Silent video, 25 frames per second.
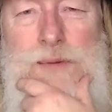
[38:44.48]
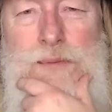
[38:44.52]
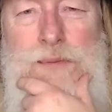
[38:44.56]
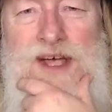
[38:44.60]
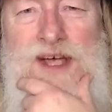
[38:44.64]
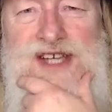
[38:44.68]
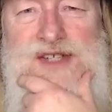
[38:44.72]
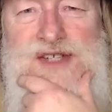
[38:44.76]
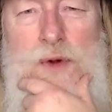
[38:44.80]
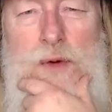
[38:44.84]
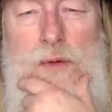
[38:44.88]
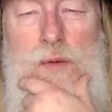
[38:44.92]
is the
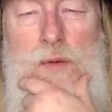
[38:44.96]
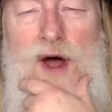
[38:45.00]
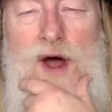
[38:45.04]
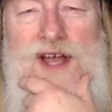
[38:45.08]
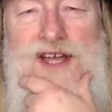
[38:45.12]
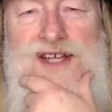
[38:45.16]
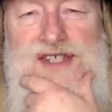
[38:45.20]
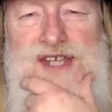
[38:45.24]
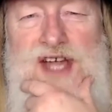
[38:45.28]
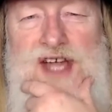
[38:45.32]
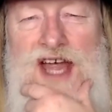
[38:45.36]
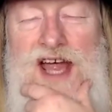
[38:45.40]
best one
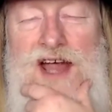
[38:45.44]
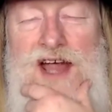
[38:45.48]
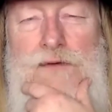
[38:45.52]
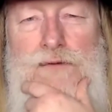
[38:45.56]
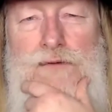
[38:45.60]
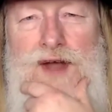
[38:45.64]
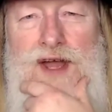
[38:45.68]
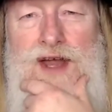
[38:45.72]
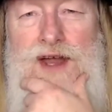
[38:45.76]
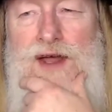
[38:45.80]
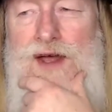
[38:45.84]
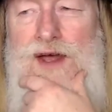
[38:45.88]
what does
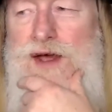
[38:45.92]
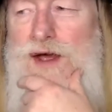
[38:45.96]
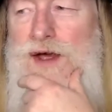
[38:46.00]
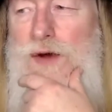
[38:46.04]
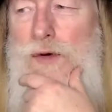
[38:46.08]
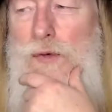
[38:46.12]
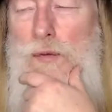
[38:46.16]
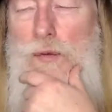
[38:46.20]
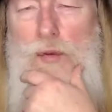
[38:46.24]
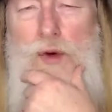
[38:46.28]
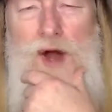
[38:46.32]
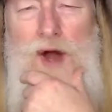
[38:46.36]
every
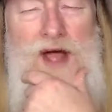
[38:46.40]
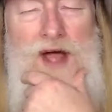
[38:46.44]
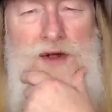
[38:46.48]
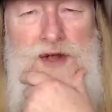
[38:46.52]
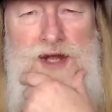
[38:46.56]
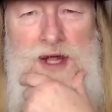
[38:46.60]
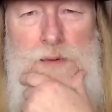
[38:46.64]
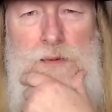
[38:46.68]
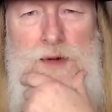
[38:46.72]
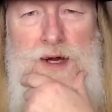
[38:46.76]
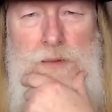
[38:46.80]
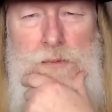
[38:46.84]

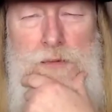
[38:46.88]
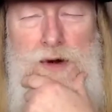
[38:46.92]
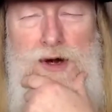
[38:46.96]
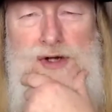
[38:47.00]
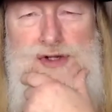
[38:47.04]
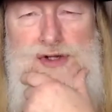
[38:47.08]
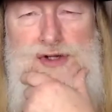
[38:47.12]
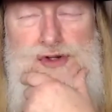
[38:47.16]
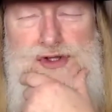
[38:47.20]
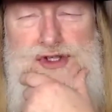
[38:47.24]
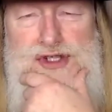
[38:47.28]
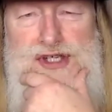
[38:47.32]
roundup
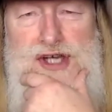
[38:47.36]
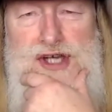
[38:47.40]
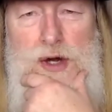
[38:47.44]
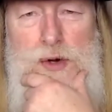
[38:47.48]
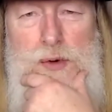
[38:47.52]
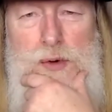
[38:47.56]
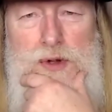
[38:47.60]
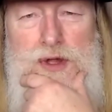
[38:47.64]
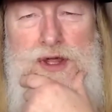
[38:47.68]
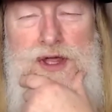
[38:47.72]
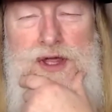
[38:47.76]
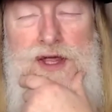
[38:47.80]
commercial
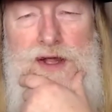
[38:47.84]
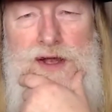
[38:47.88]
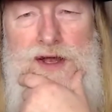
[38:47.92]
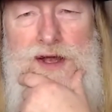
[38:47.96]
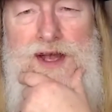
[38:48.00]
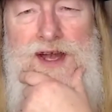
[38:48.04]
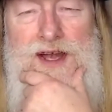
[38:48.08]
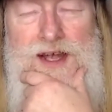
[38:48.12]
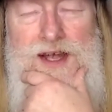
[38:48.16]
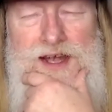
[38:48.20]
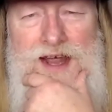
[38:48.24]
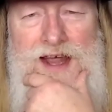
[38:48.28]
show
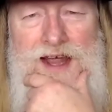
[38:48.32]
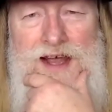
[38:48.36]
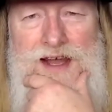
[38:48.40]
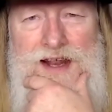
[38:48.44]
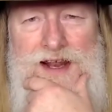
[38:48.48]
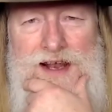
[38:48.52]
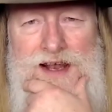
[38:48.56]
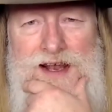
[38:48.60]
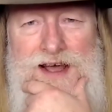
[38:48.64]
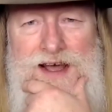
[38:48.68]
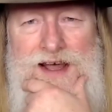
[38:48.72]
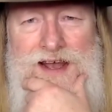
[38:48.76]
killing a
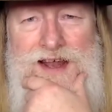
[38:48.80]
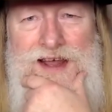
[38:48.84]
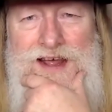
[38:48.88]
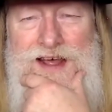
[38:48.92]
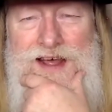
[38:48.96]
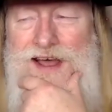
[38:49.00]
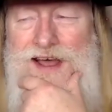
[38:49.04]
dandelion